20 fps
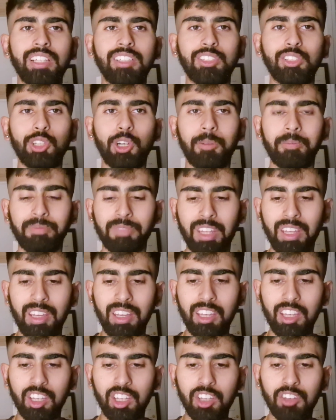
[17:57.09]
So
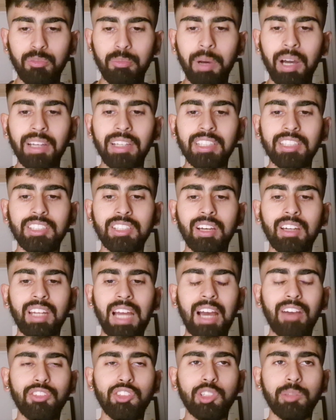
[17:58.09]
if Pakistan
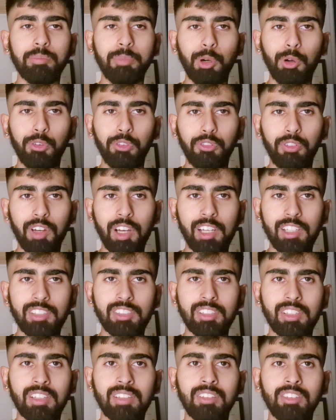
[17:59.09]
have to bowl first
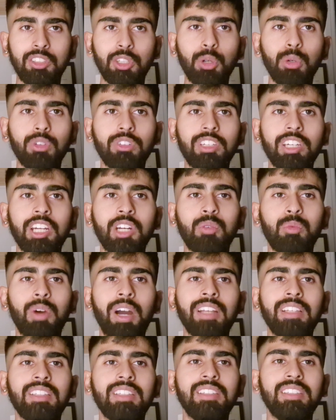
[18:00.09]
and don't get it
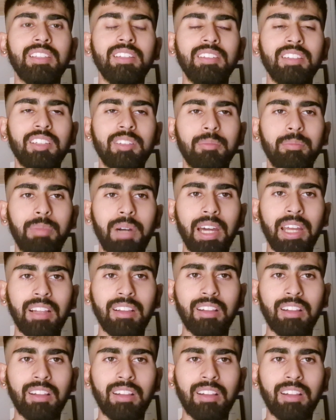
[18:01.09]
right to this Indian batting